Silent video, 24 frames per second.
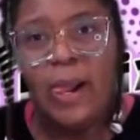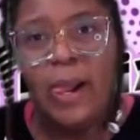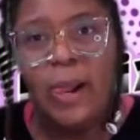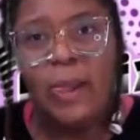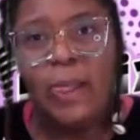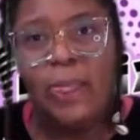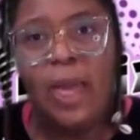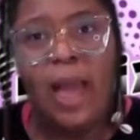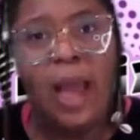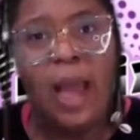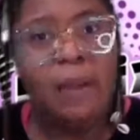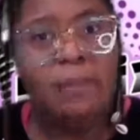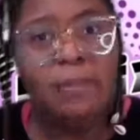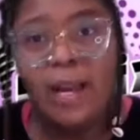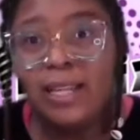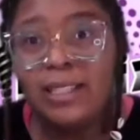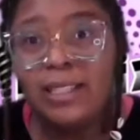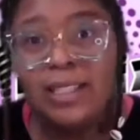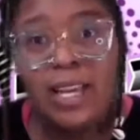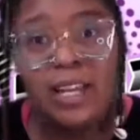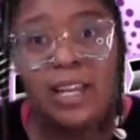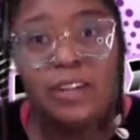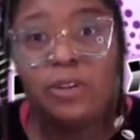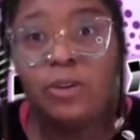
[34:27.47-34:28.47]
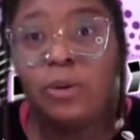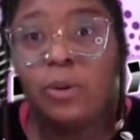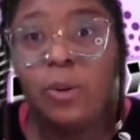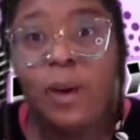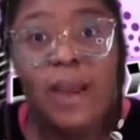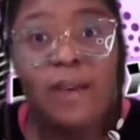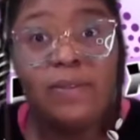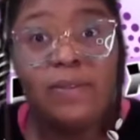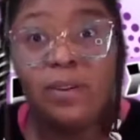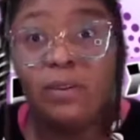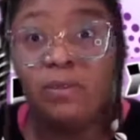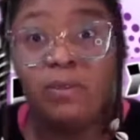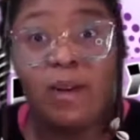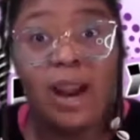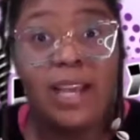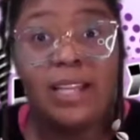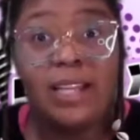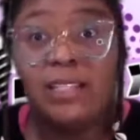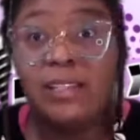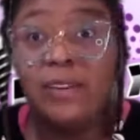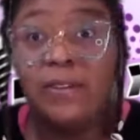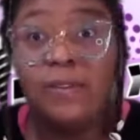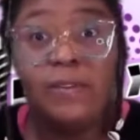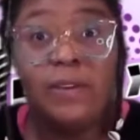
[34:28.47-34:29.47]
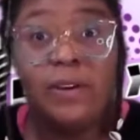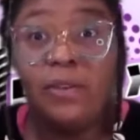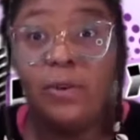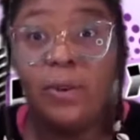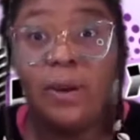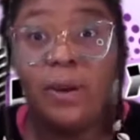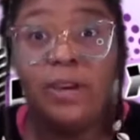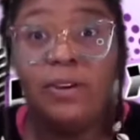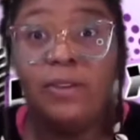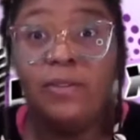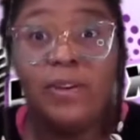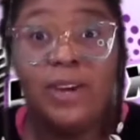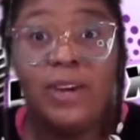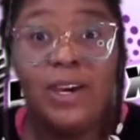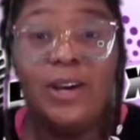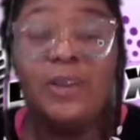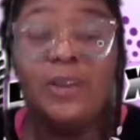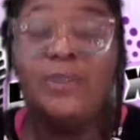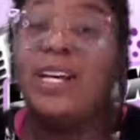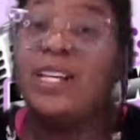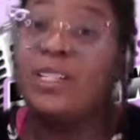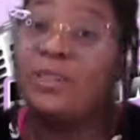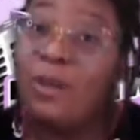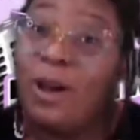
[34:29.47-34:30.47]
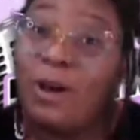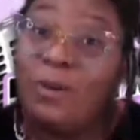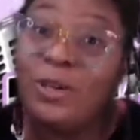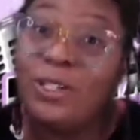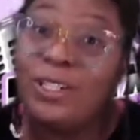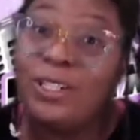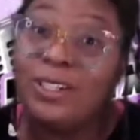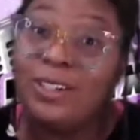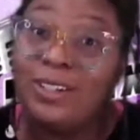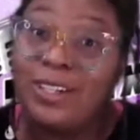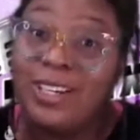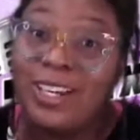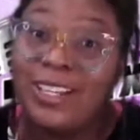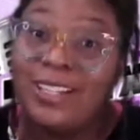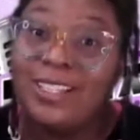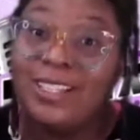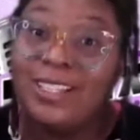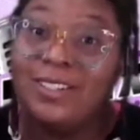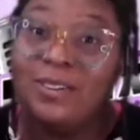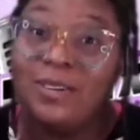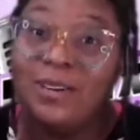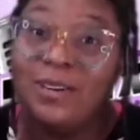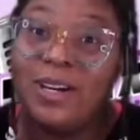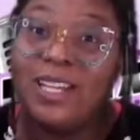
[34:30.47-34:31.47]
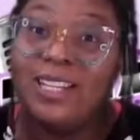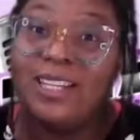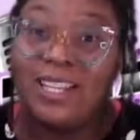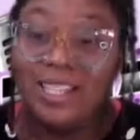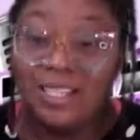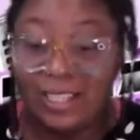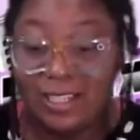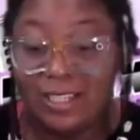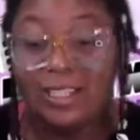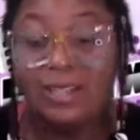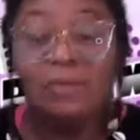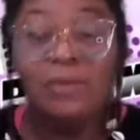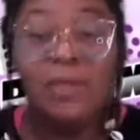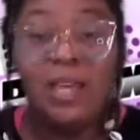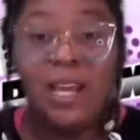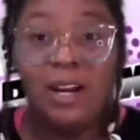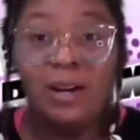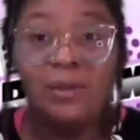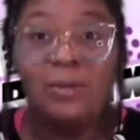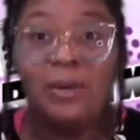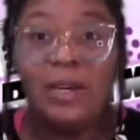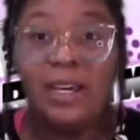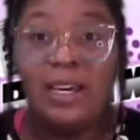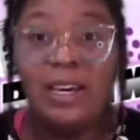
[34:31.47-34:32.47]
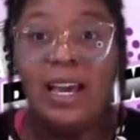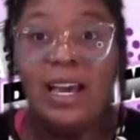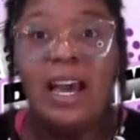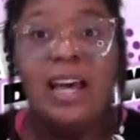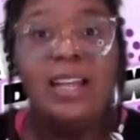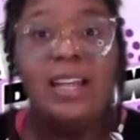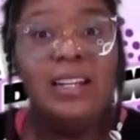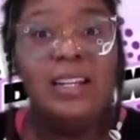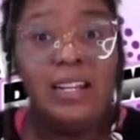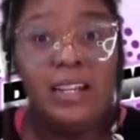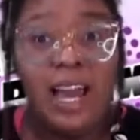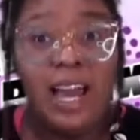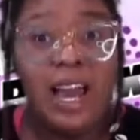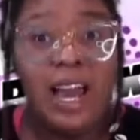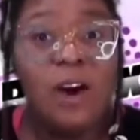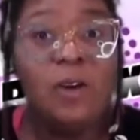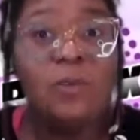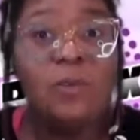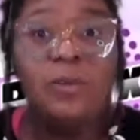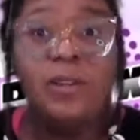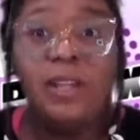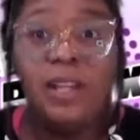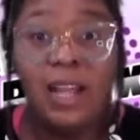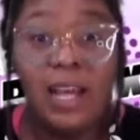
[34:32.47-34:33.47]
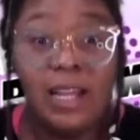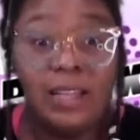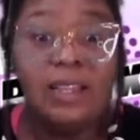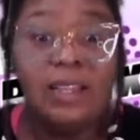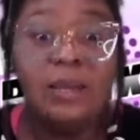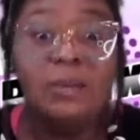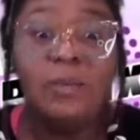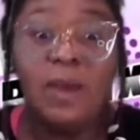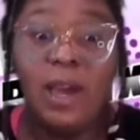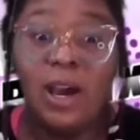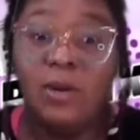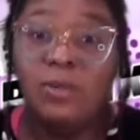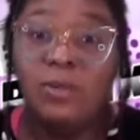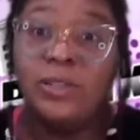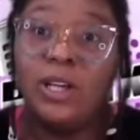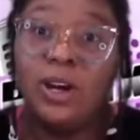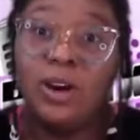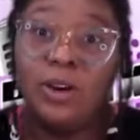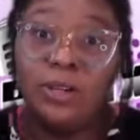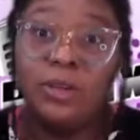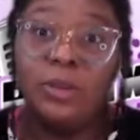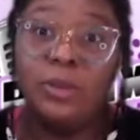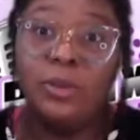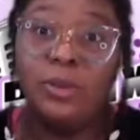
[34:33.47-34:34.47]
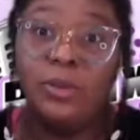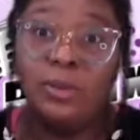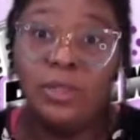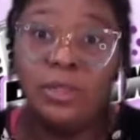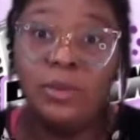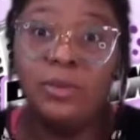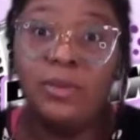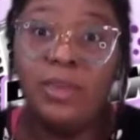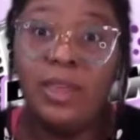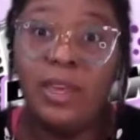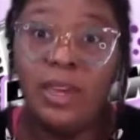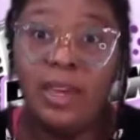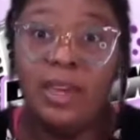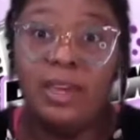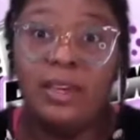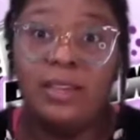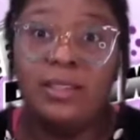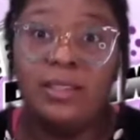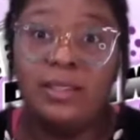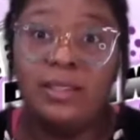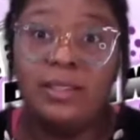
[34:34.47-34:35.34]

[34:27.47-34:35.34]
I'm not saying you don't have the right to feel the way you feel. That's why I want you to get into some therapy. Let them help talk you through some things.